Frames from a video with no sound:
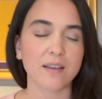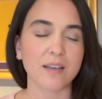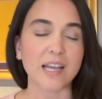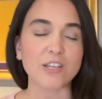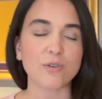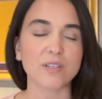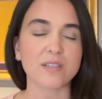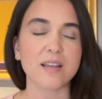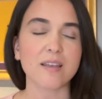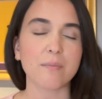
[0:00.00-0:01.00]
And you
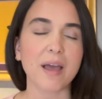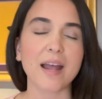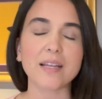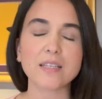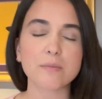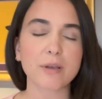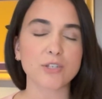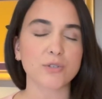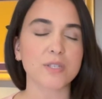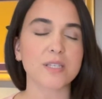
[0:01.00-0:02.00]
can name any
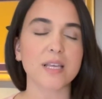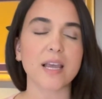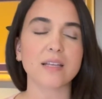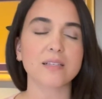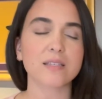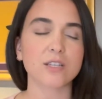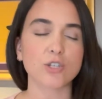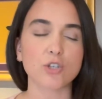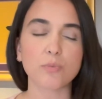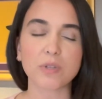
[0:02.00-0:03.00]
special saints
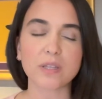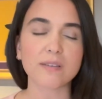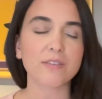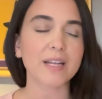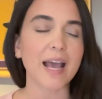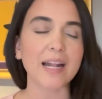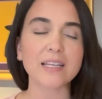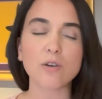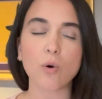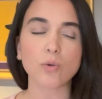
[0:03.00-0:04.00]
that you believe in,
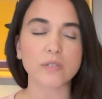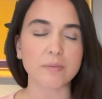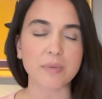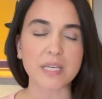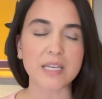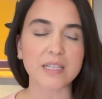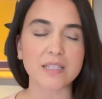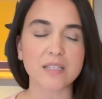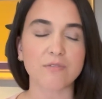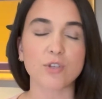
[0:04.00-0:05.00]
any holy
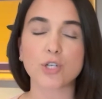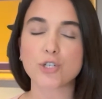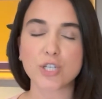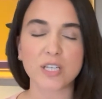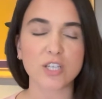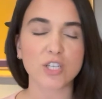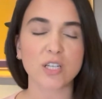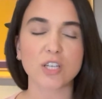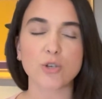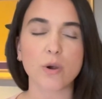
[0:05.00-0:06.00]
beings of your tradition
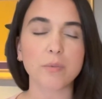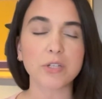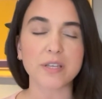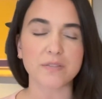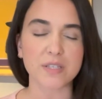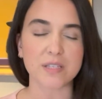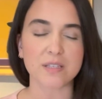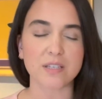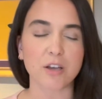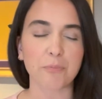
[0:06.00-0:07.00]
and your belief
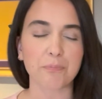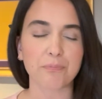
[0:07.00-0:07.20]
system.